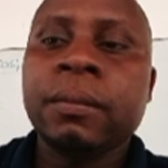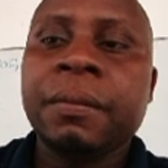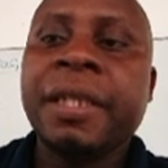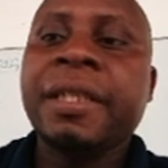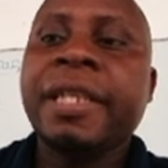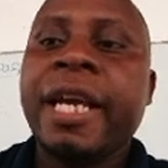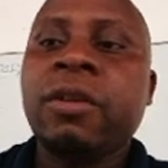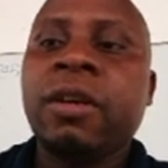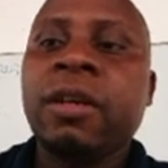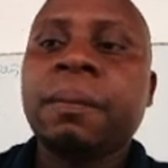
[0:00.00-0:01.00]
that is
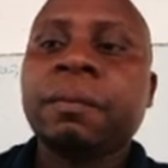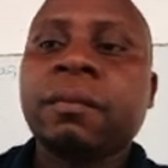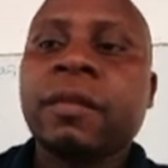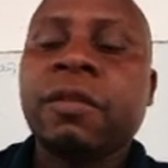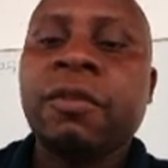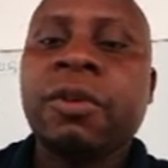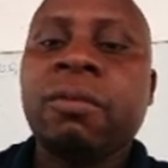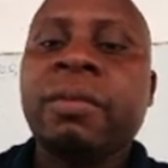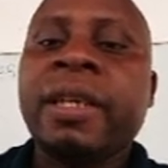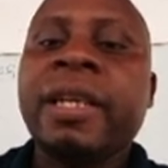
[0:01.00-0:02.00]
tidal
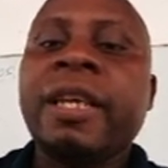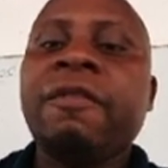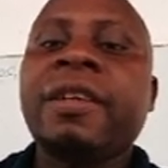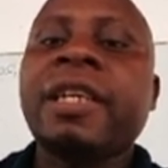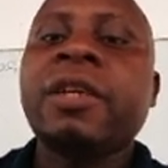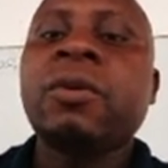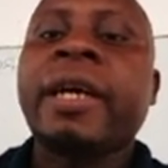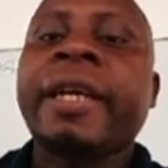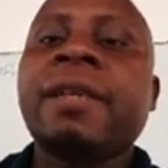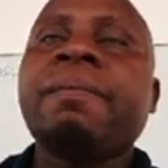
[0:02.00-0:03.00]
volume. Then if I tell you
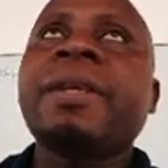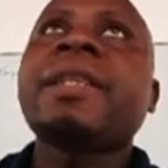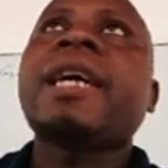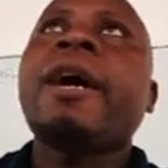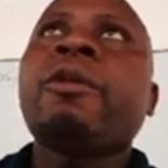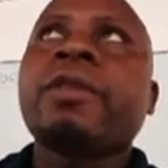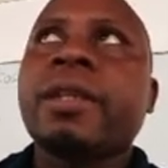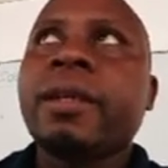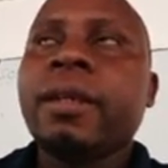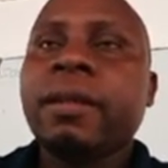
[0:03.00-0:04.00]
again breathe out,
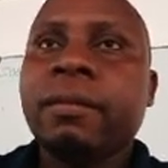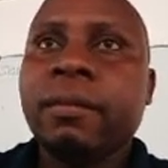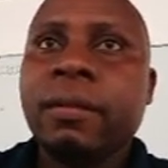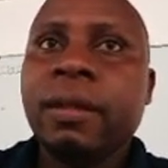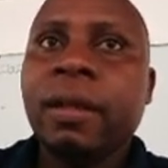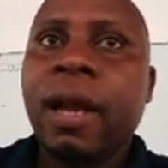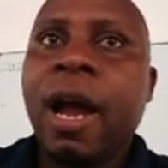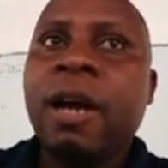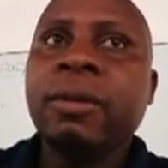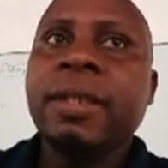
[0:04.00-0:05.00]

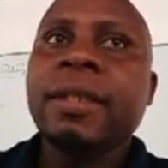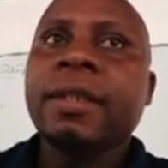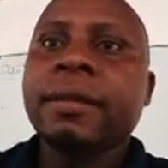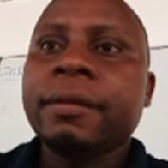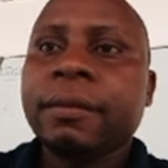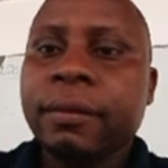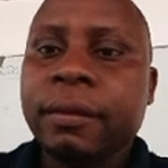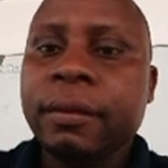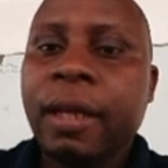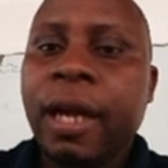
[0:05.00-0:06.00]
out,
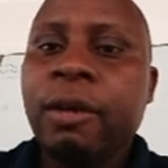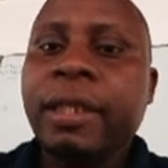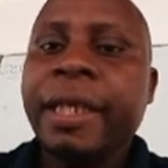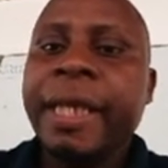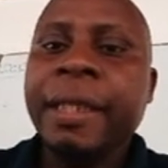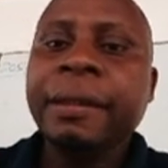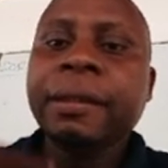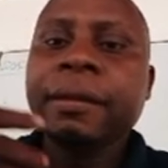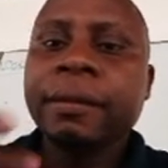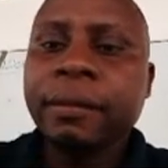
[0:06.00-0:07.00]
out again.
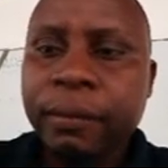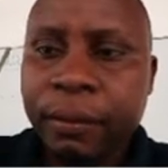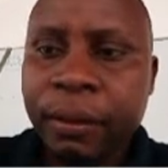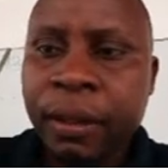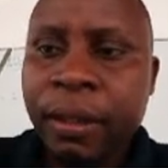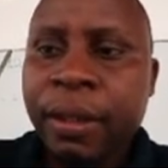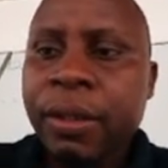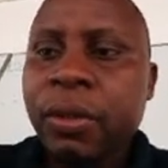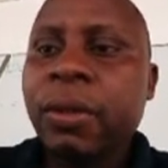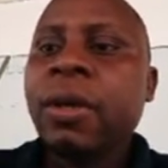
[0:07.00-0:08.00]

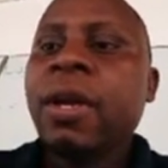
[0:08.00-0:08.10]
So